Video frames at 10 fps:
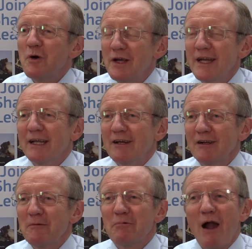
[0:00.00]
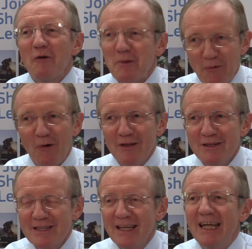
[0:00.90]
political brownie
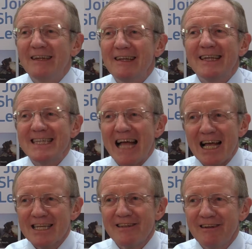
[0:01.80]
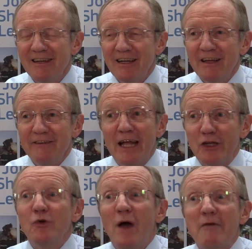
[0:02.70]
points in the disaster
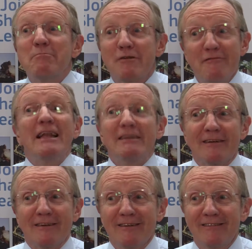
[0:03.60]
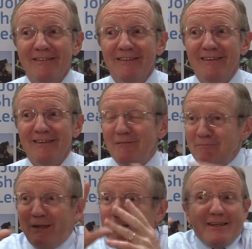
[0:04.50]
that you have prevented,
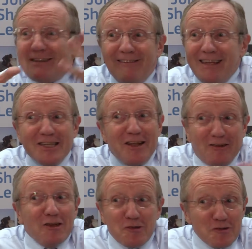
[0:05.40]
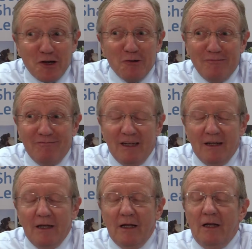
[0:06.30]
because there's nothing to show.
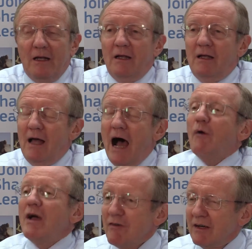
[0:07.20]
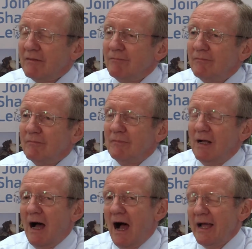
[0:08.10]
However,
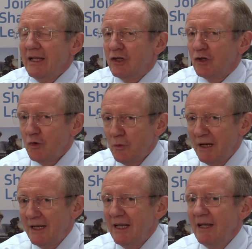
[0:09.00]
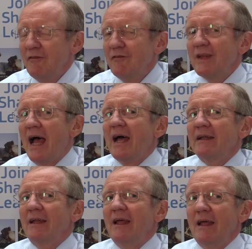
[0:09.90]
I do believe that
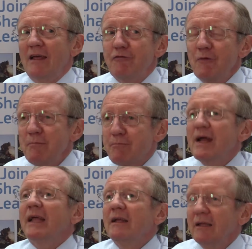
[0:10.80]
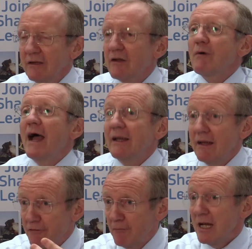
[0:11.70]
if we bring the right
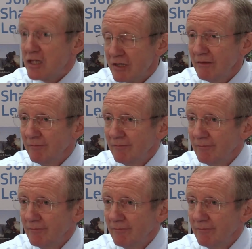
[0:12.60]
information